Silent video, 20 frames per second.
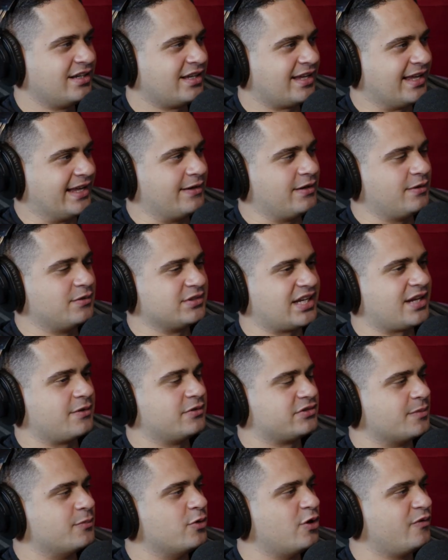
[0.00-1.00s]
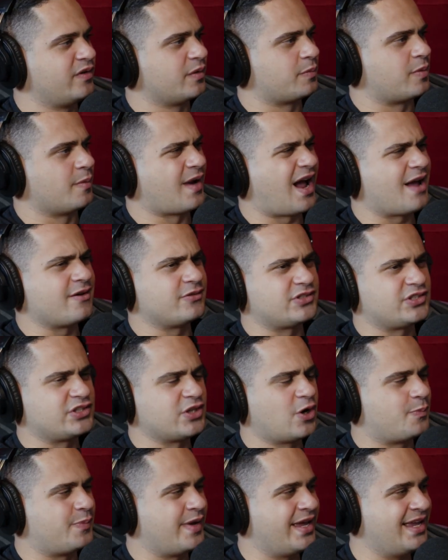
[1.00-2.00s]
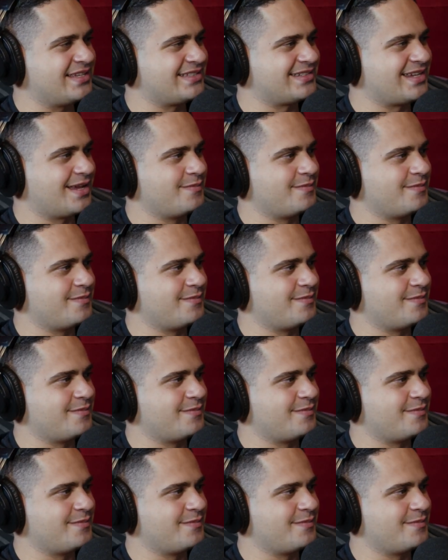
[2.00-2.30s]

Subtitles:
It was like it was a movie premiere. I was so pissed I